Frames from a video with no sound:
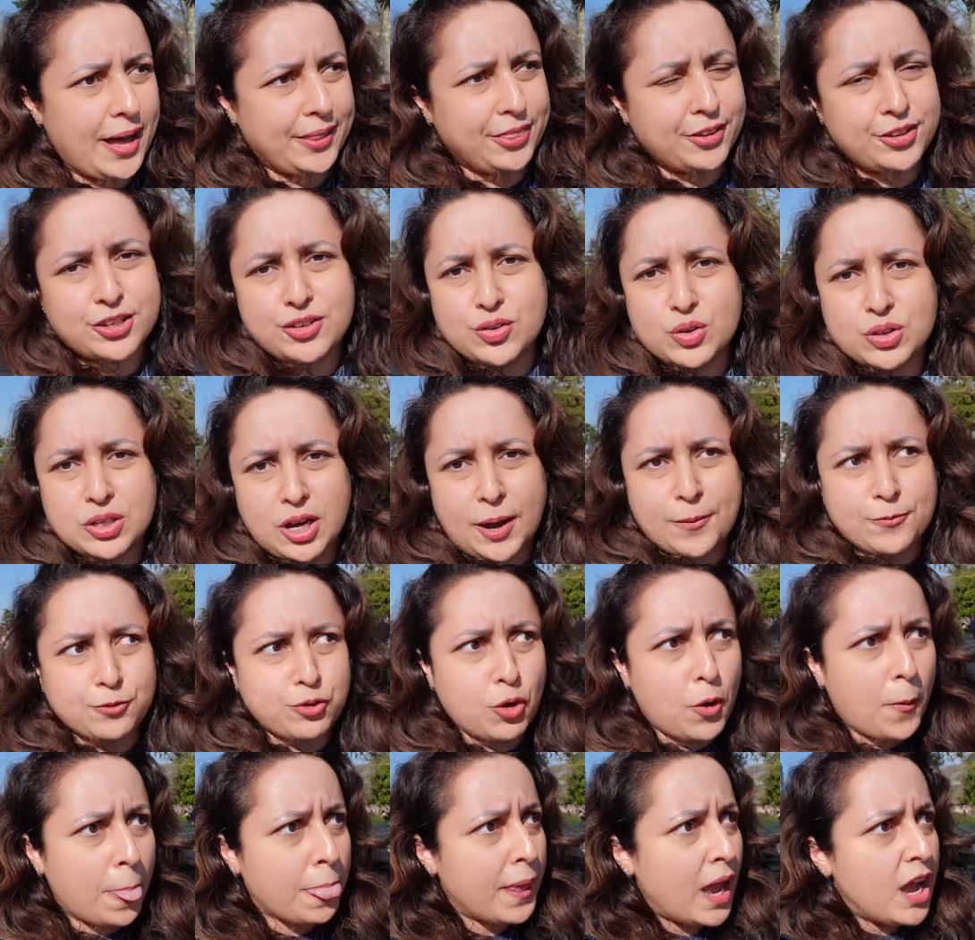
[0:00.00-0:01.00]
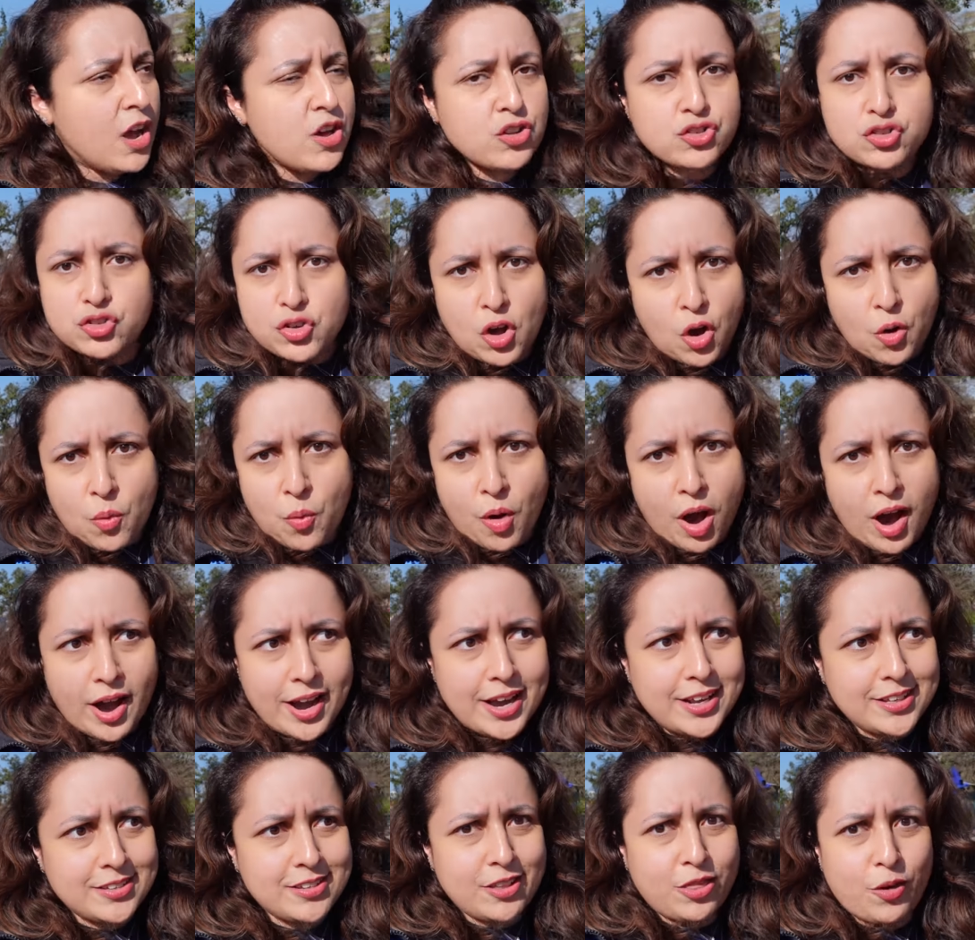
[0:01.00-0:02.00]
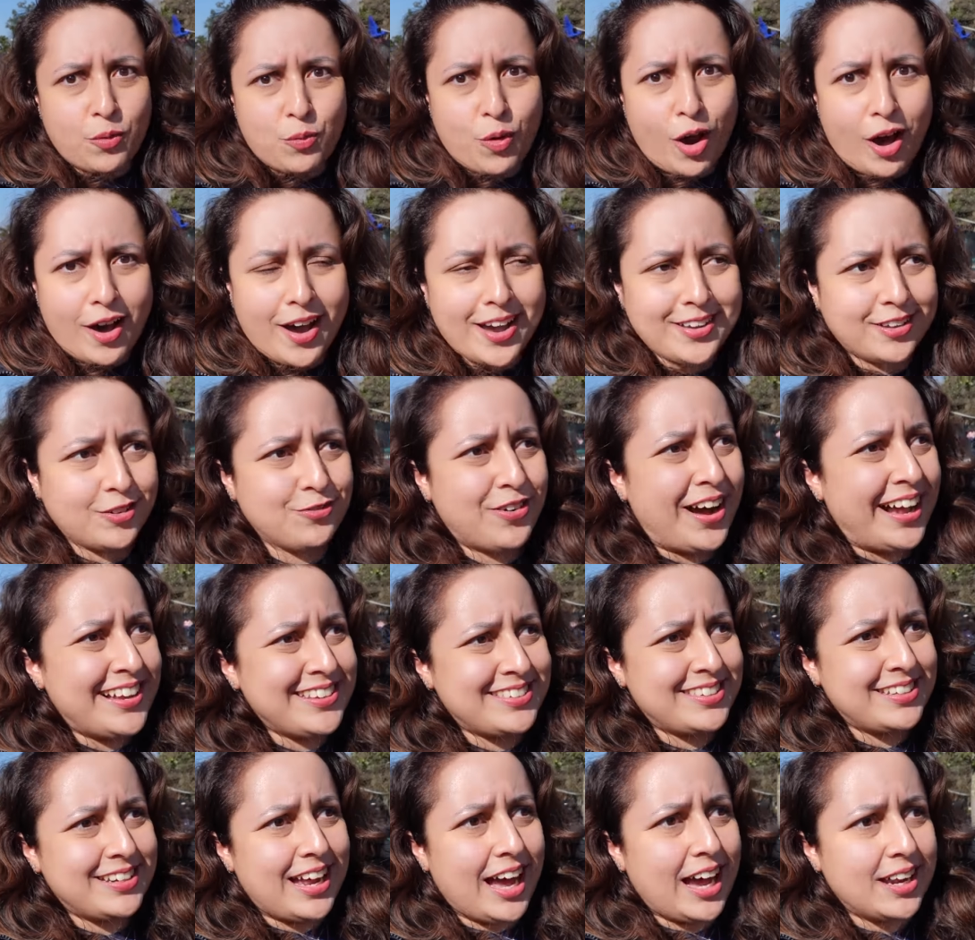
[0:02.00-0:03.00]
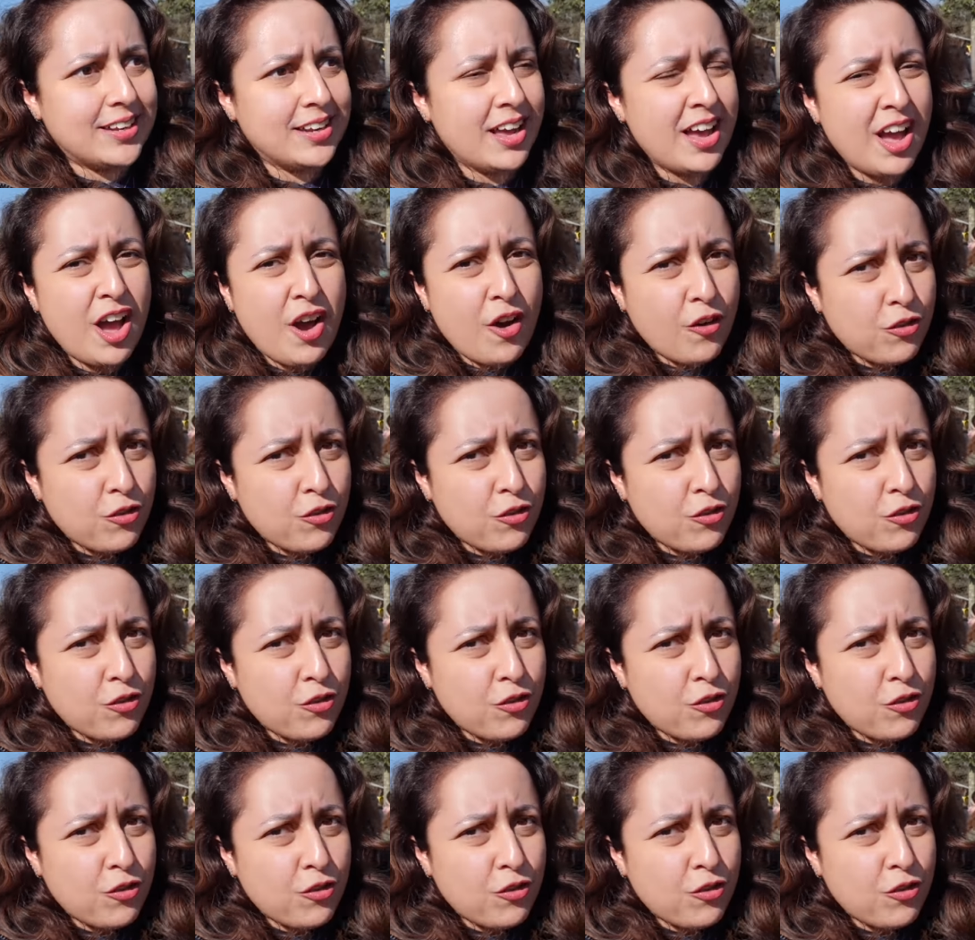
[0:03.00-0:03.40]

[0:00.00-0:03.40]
And the queue time for Snow White, the ride in Fantasyland,